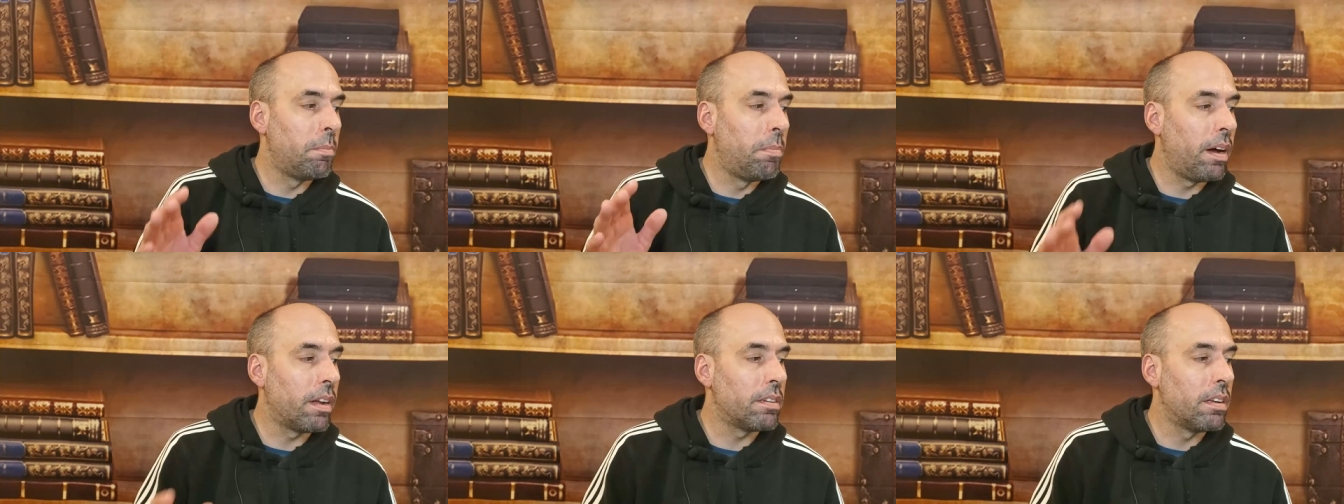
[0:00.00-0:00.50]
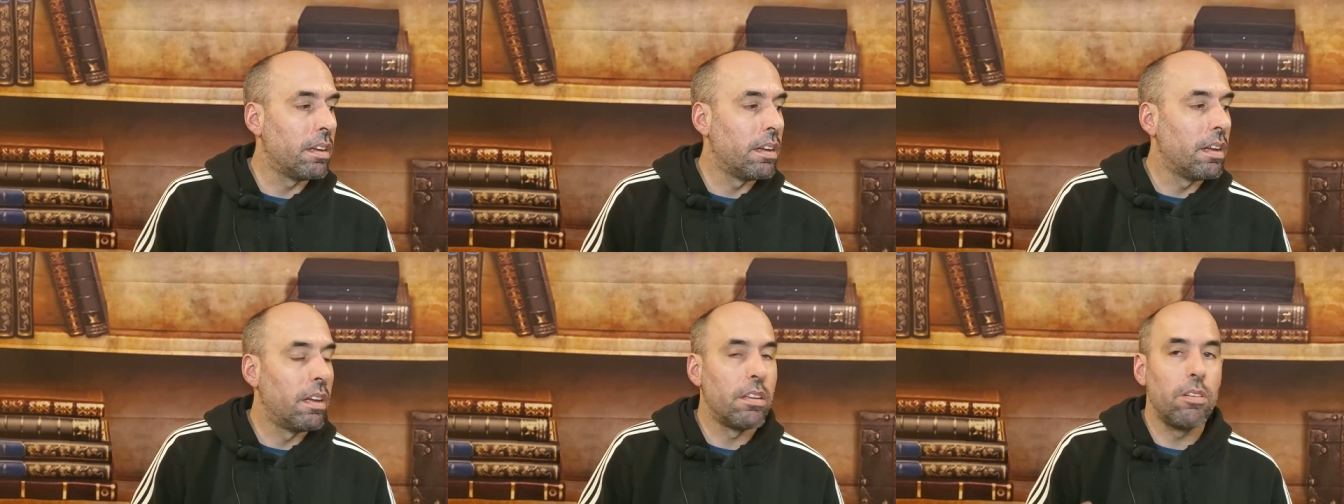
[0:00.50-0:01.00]
but
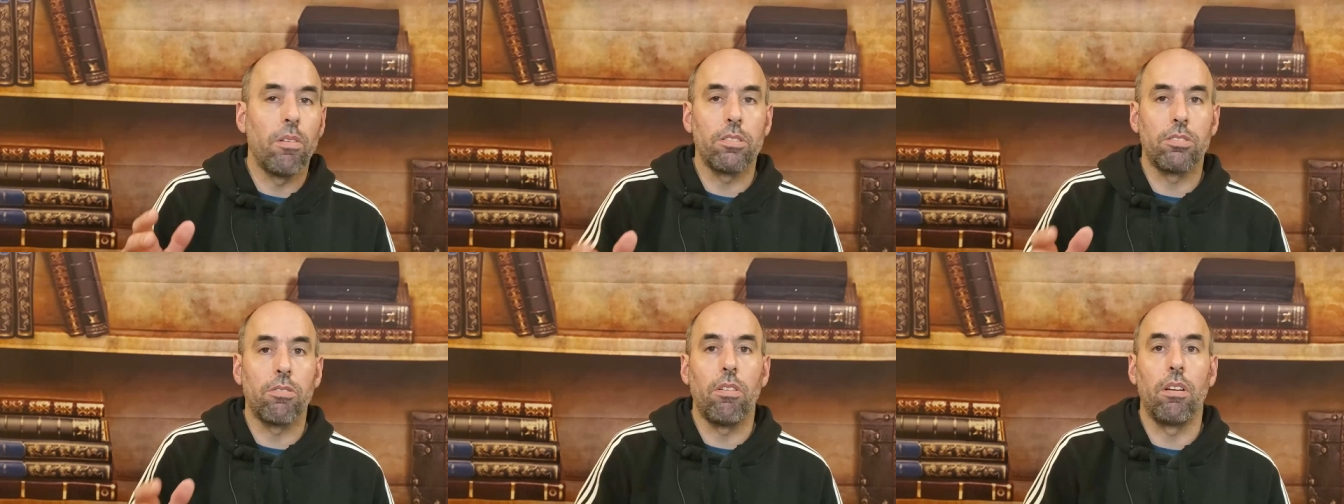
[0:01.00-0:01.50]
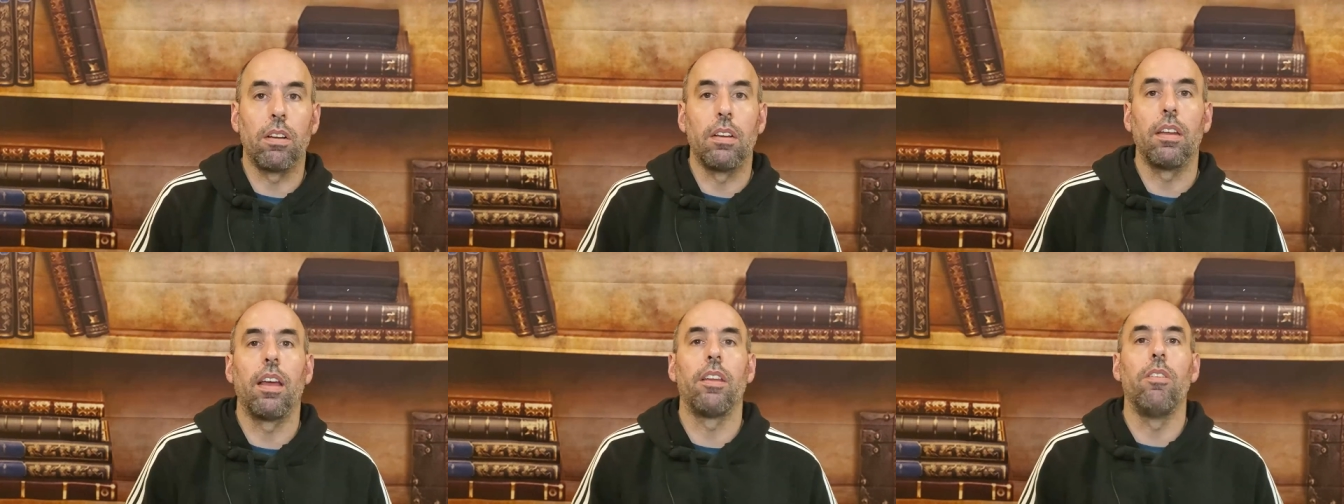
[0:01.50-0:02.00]
you are strong
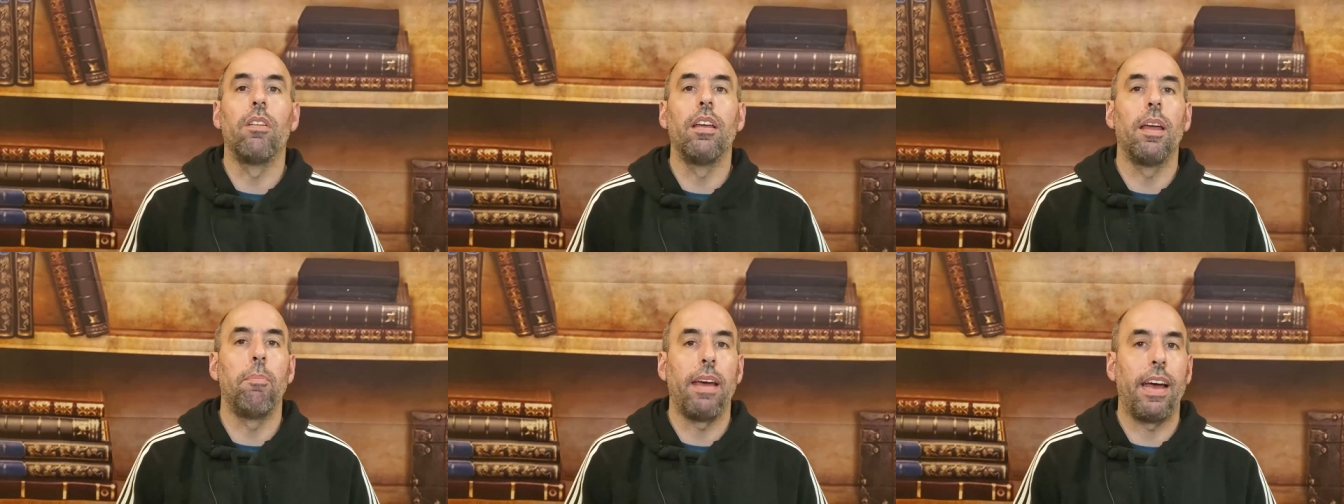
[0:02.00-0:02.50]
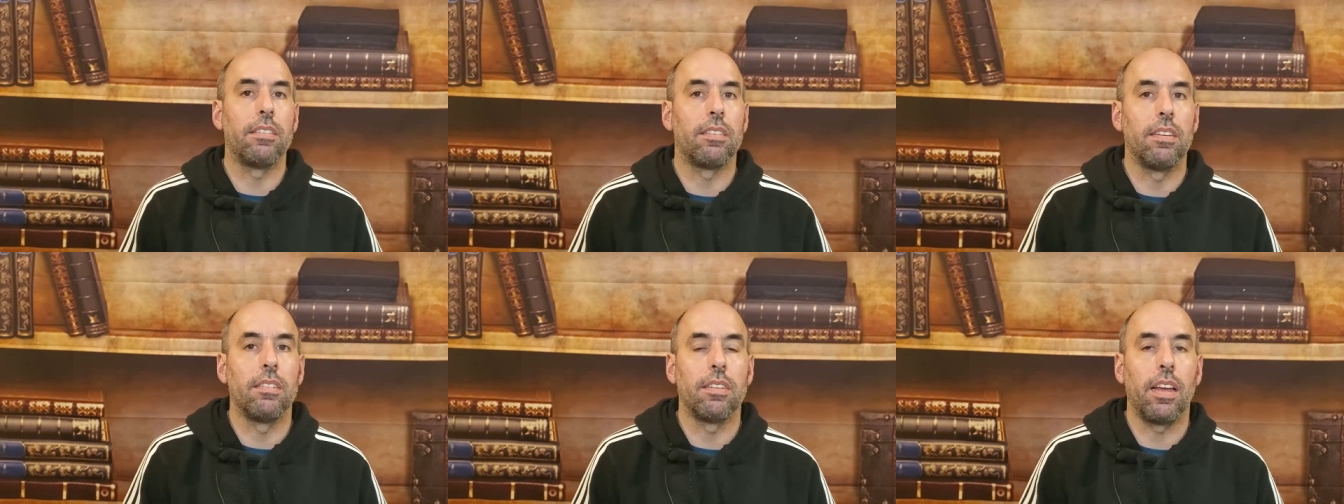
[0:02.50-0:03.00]
and you can get past
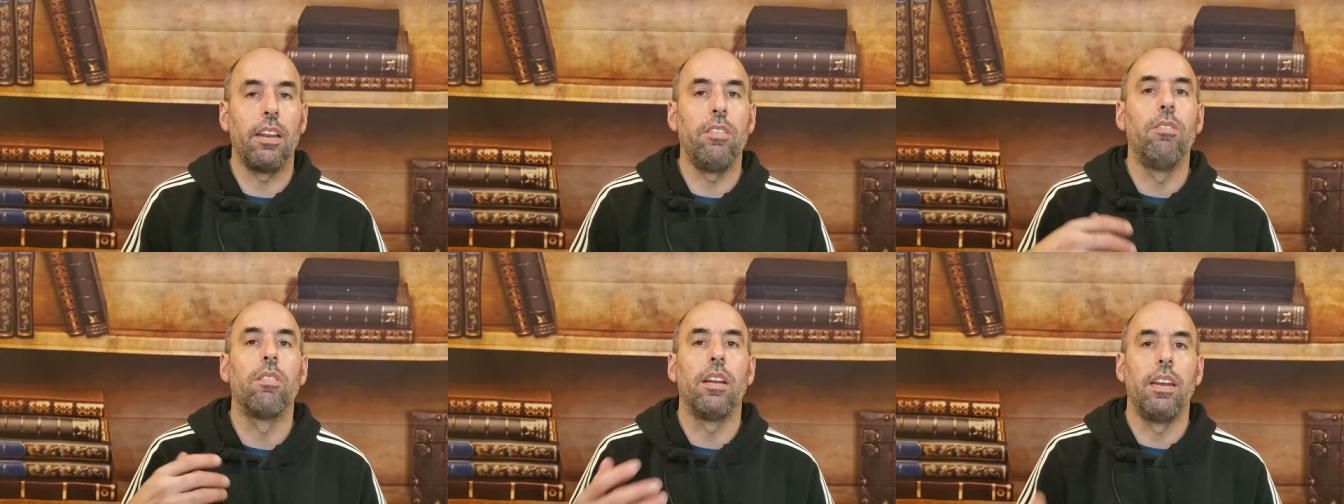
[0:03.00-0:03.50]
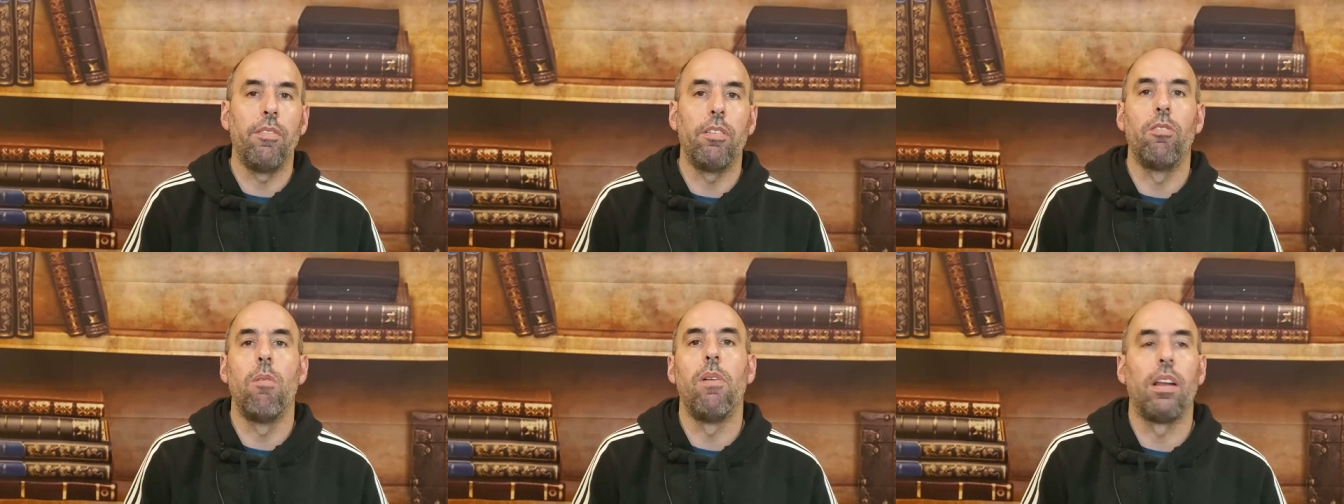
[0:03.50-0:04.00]
this and you can live a
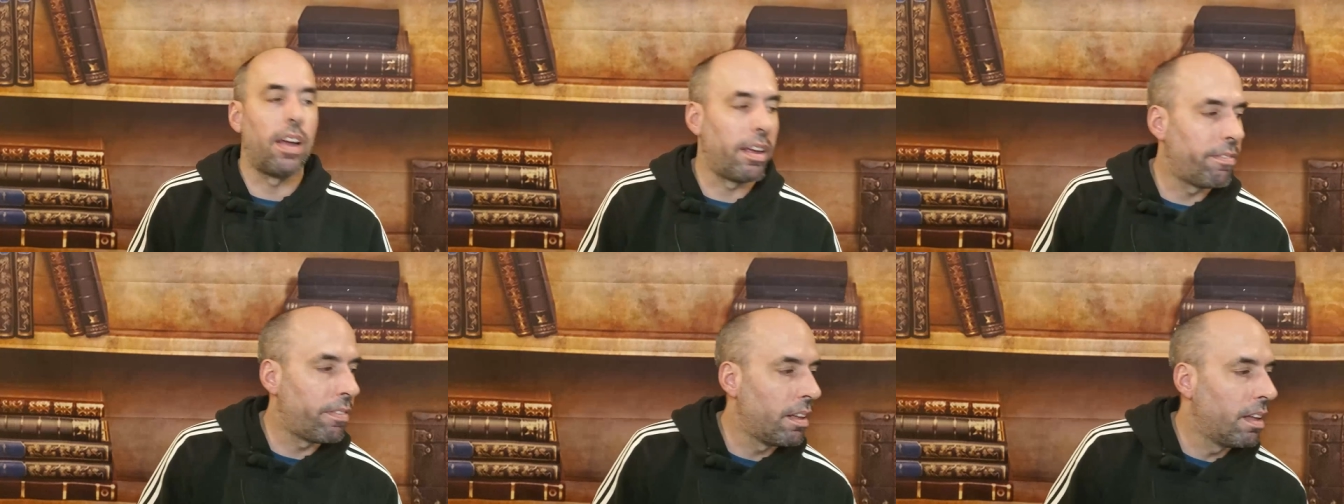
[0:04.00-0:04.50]
normal life.